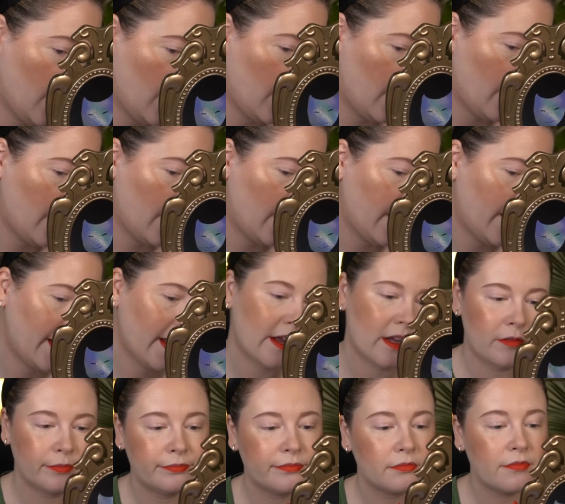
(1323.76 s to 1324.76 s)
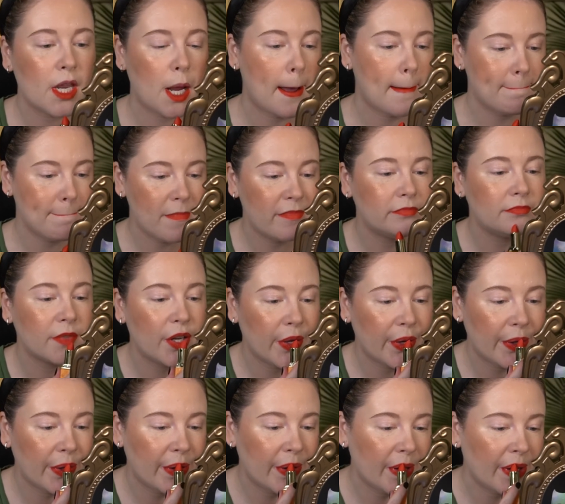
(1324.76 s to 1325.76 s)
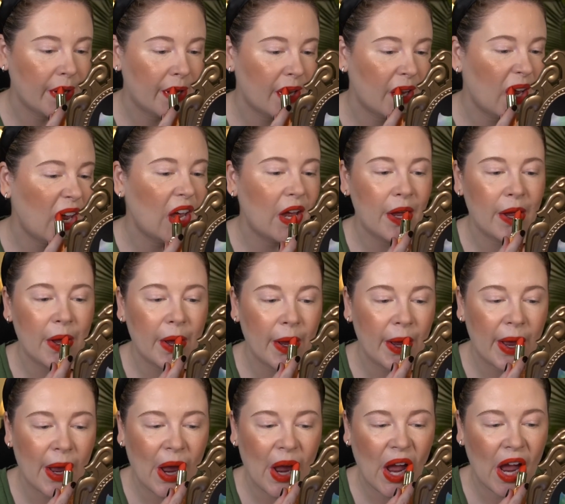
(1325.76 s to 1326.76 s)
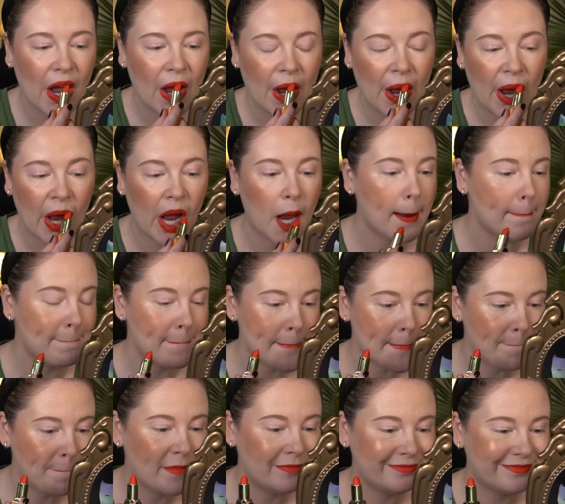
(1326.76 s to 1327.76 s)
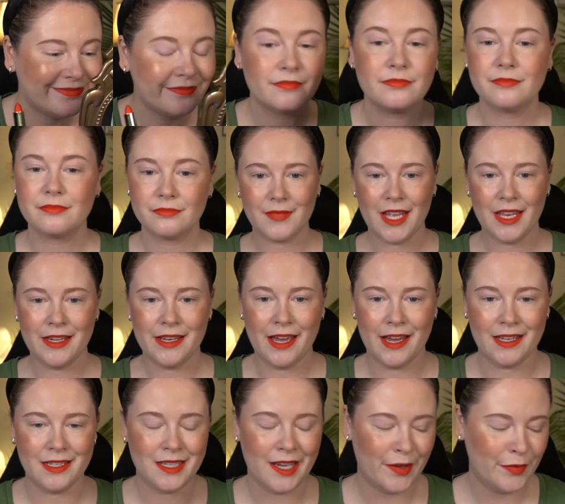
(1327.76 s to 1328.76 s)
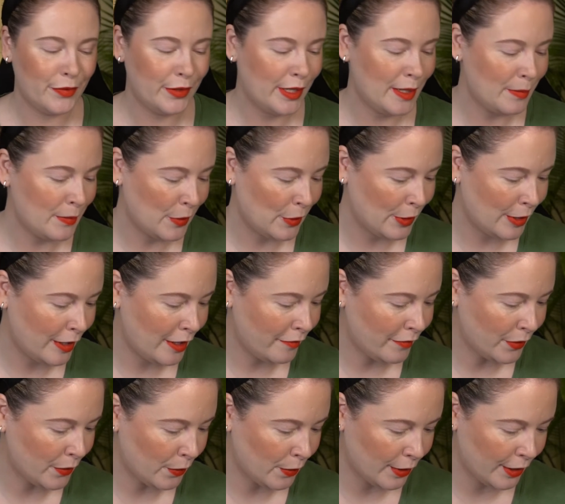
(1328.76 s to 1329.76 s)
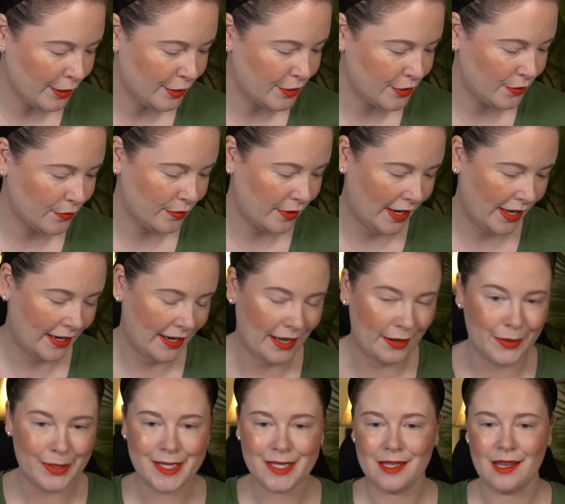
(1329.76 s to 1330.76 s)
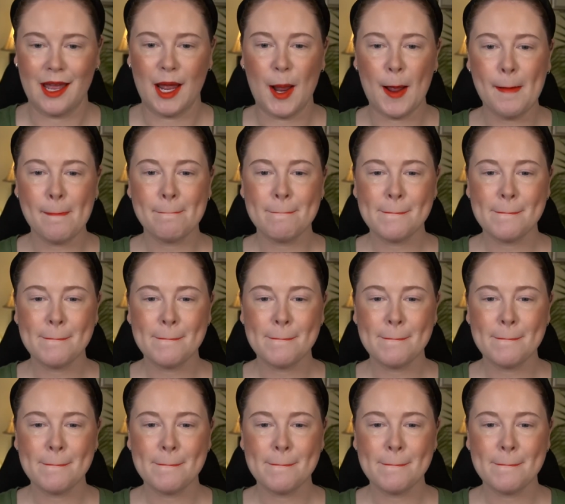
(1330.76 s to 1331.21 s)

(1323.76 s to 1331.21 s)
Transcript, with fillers: does have a little bit of a different finish and scent to it. And yeah, definitely more of an orange red, I would say.